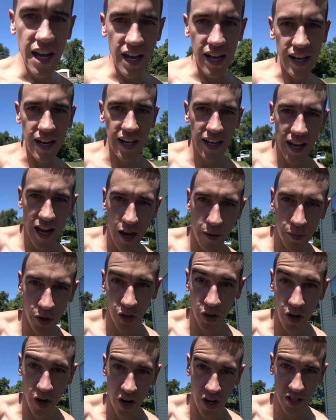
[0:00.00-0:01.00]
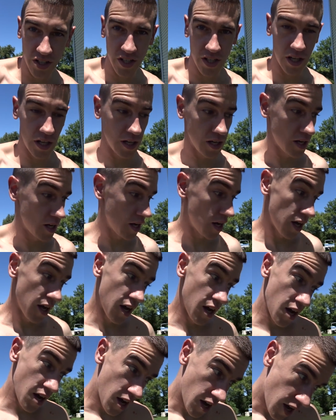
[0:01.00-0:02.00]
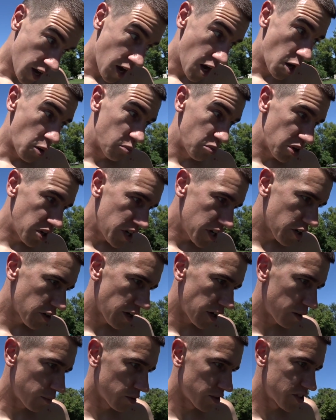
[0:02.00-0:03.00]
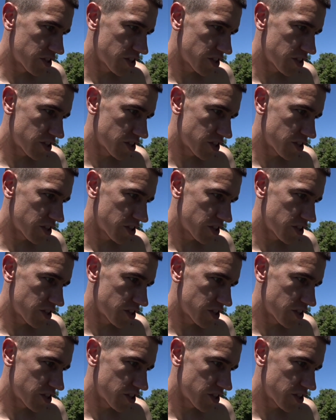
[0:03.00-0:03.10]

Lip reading: And I came across pretty incredible